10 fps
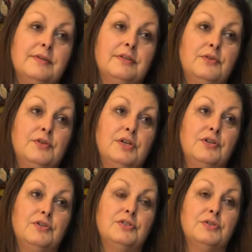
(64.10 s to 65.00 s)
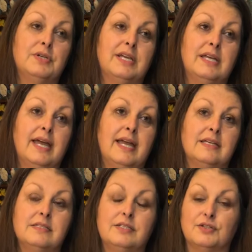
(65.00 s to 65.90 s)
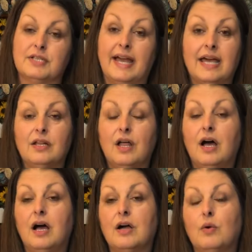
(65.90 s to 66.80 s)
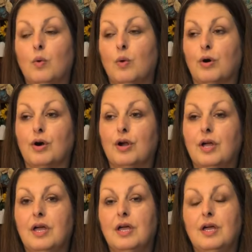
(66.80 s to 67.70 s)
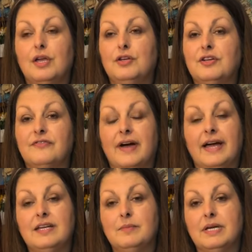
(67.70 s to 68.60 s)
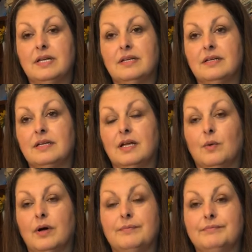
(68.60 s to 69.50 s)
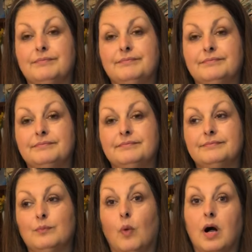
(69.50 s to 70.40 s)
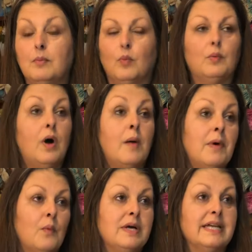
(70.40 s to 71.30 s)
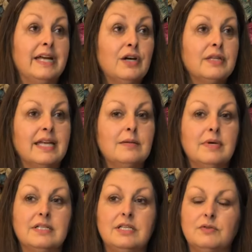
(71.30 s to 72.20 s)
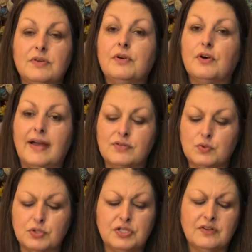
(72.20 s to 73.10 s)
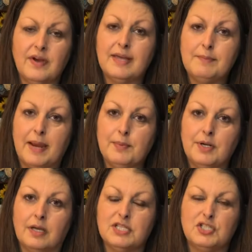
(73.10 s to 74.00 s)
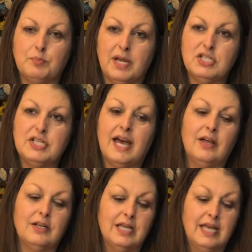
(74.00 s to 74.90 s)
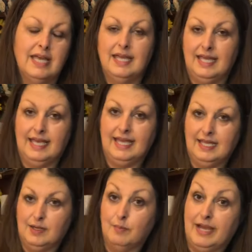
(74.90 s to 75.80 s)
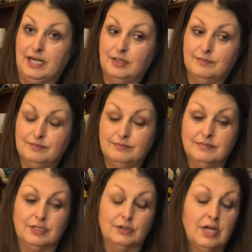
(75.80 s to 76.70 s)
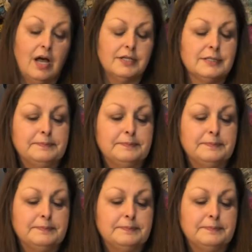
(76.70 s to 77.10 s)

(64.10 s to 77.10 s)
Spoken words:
You could used to get a Sears catalog, or you could find them in, Walmart wasn't here then, but, different craft stores. You could find paper dolls that you punched out and made little dolls.